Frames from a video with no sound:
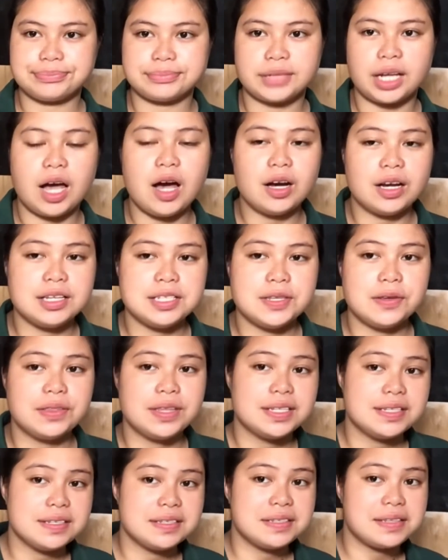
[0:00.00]
Okay, so
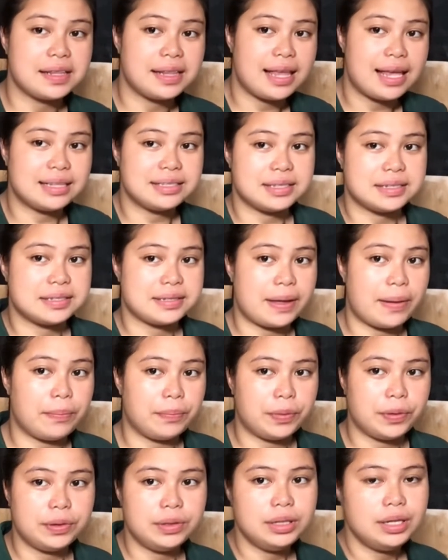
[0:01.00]
this is the last
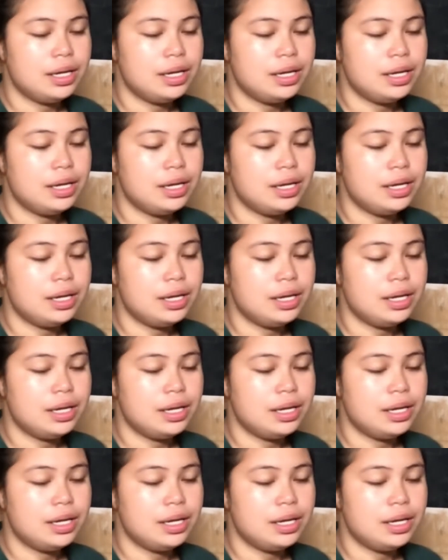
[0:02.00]
example,